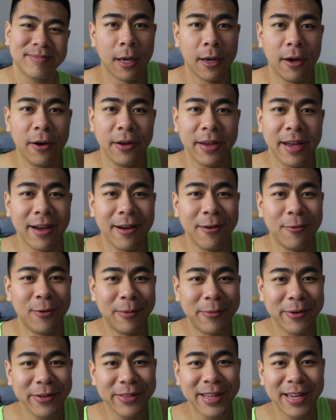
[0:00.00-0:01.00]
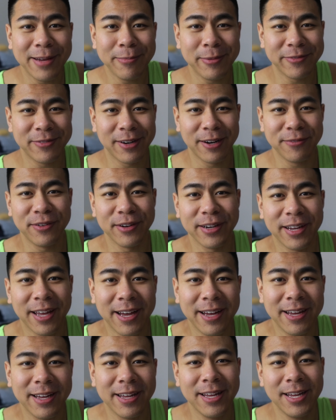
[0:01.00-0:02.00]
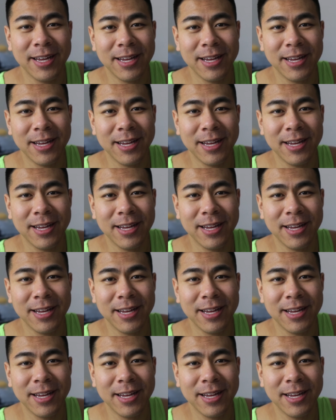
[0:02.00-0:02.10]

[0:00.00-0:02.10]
Oh yeah, one more thing before I forget.